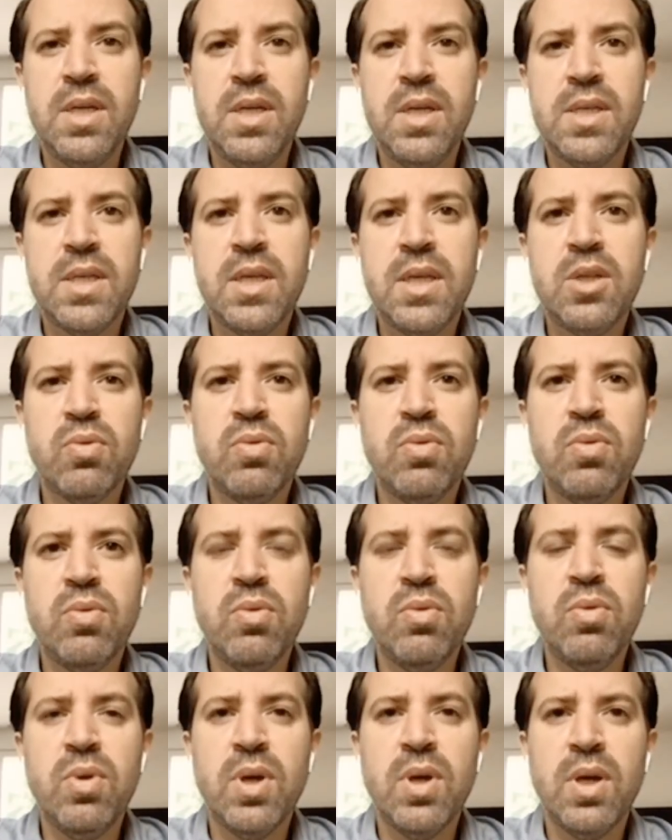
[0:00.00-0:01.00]
easy
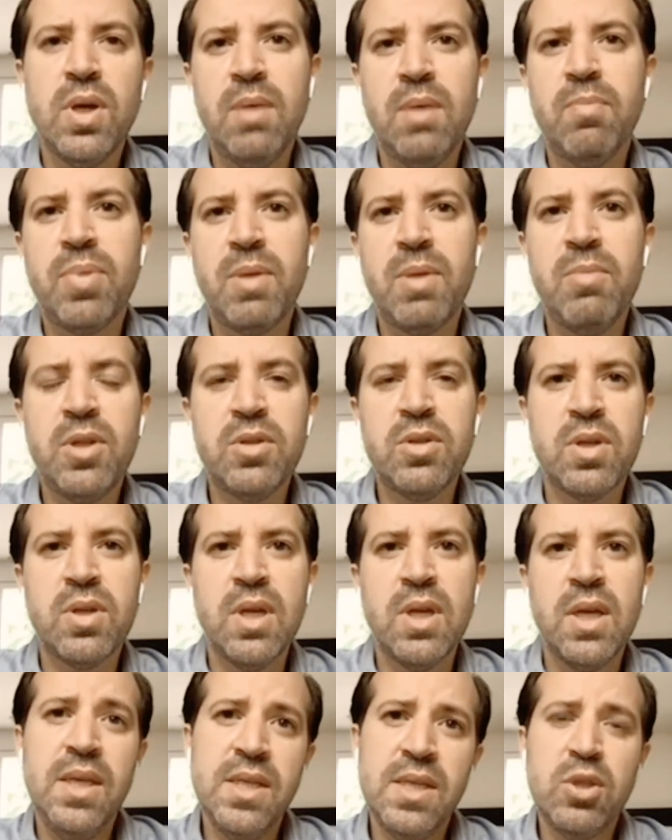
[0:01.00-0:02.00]
to
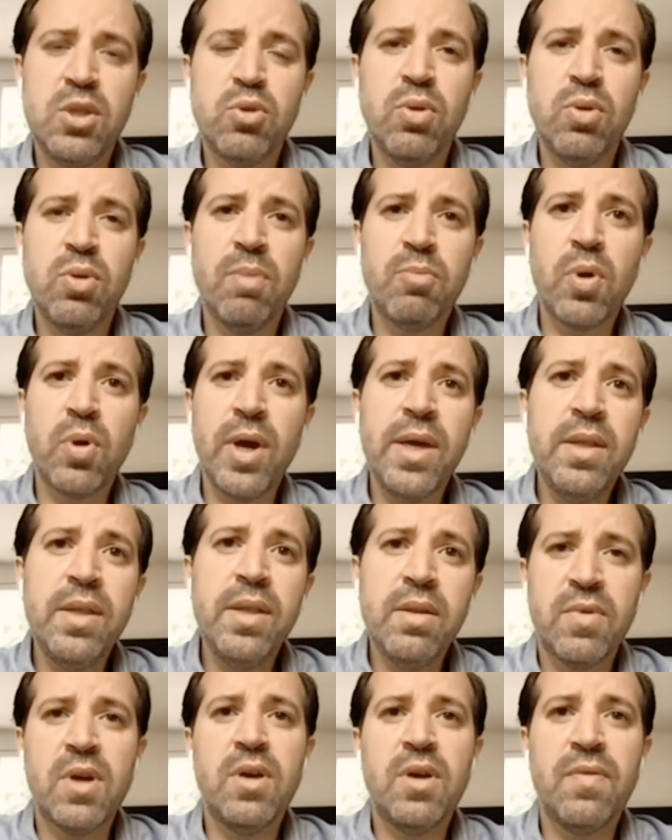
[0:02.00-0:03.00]
implement, easy to upgrade,
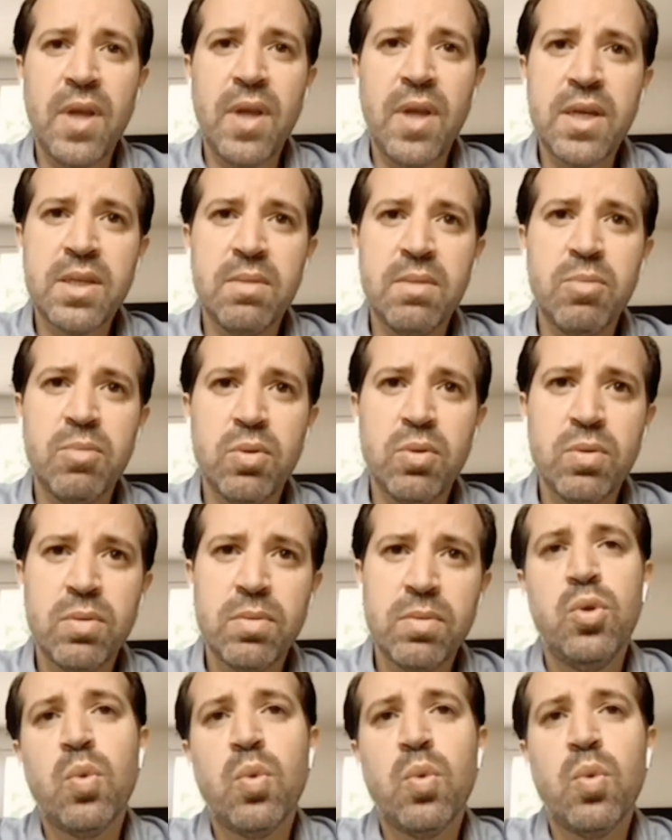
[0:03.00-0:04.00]
very flexible.
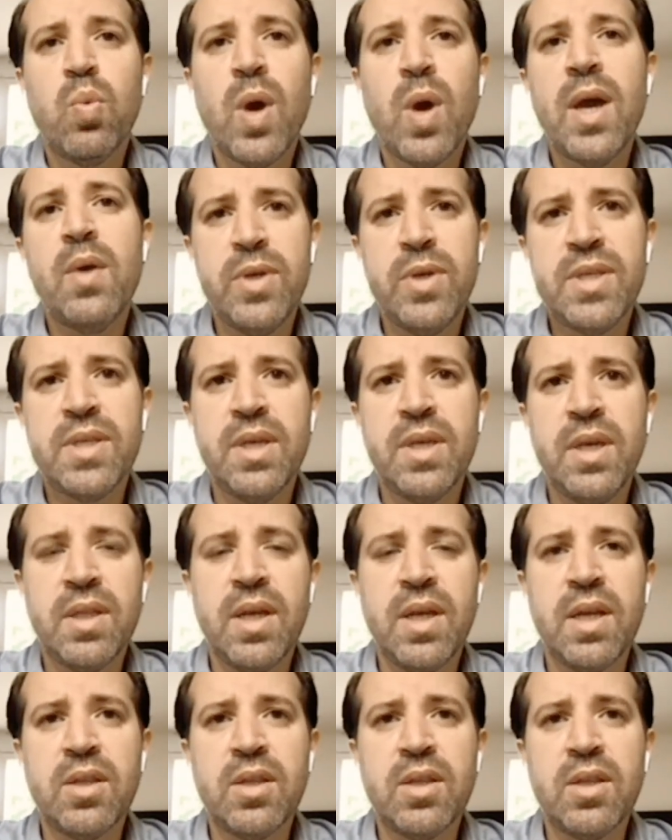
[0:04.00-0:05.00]
The way we
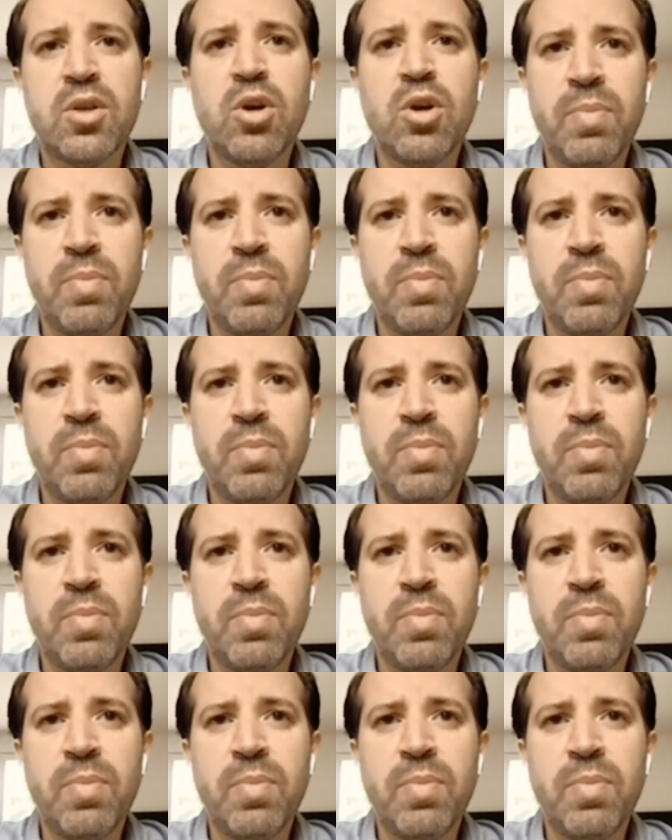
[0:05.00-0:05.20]
think that